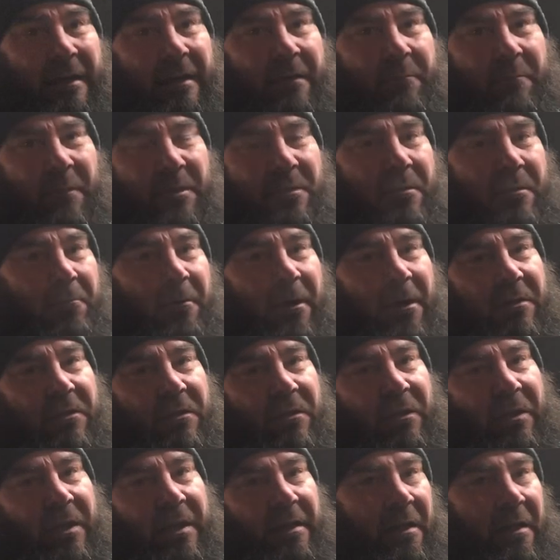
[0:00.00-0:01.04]
get my
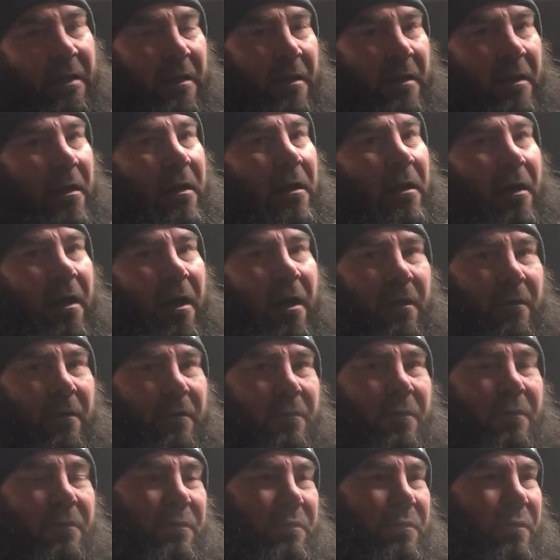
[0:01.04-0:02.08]
suppressor in, I'll
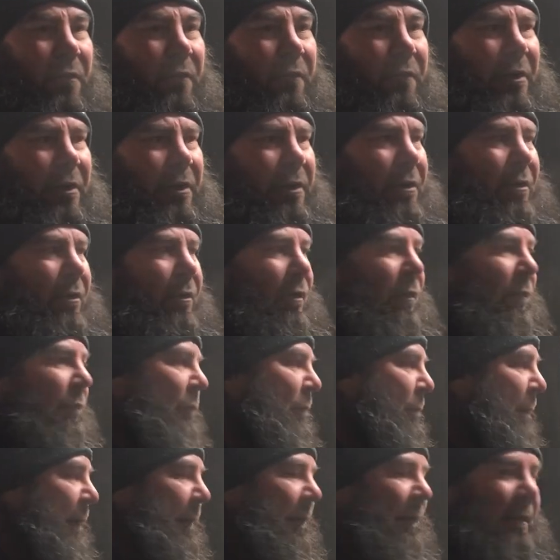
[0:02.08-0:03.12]
go and do a video
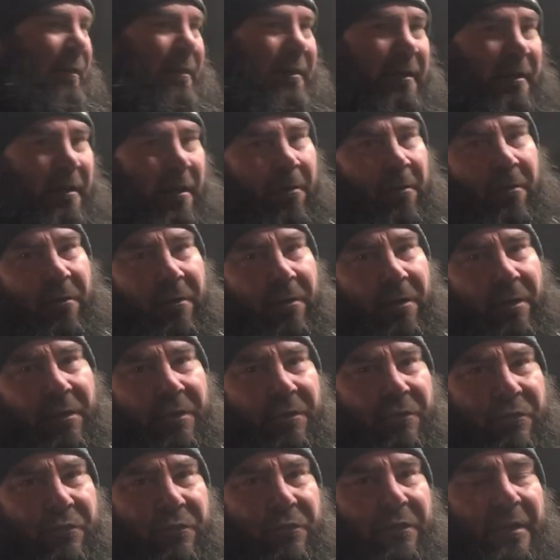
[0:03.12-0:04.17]
of putting it together and
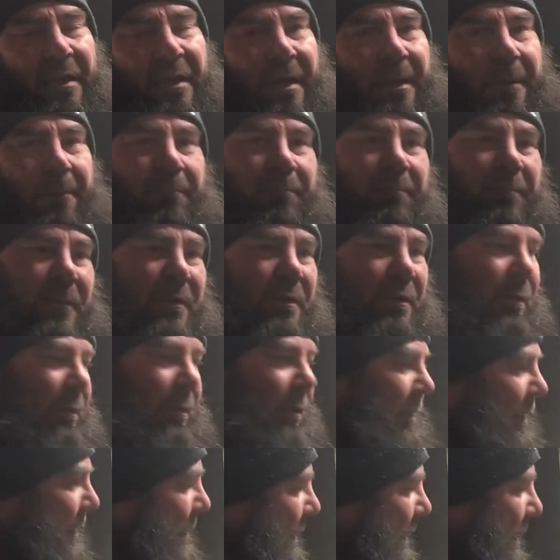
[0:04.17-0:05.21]
then shooting that. So,
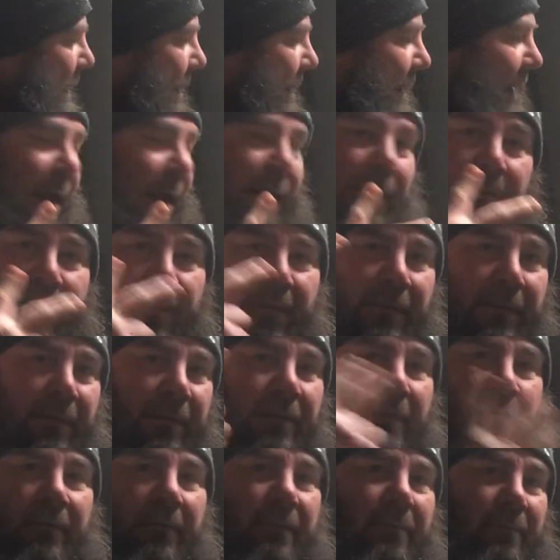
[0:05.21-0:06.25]
all right.
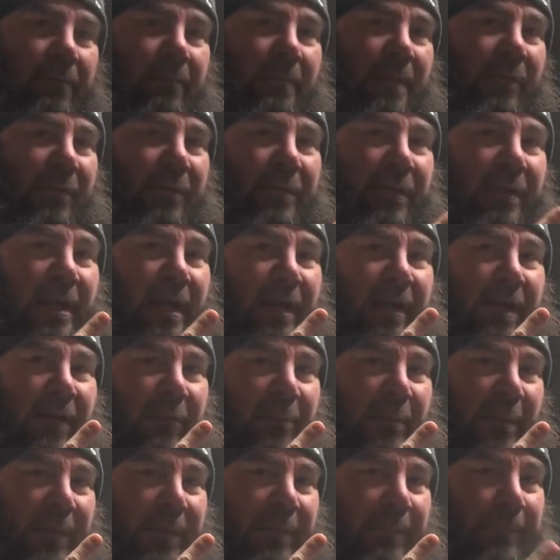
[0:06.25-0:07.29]
Have a good night,
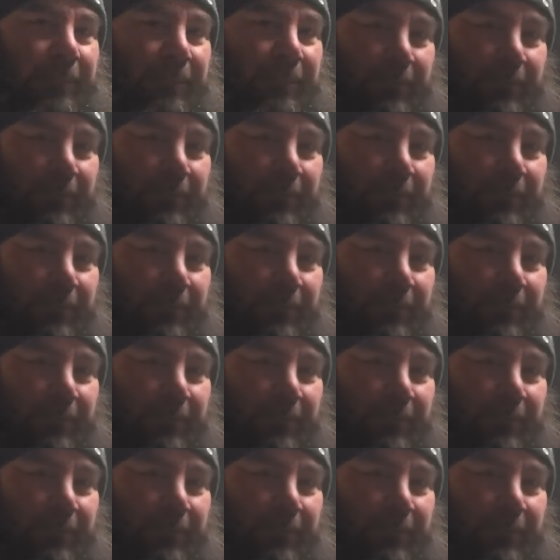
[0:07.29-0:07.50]
everybody.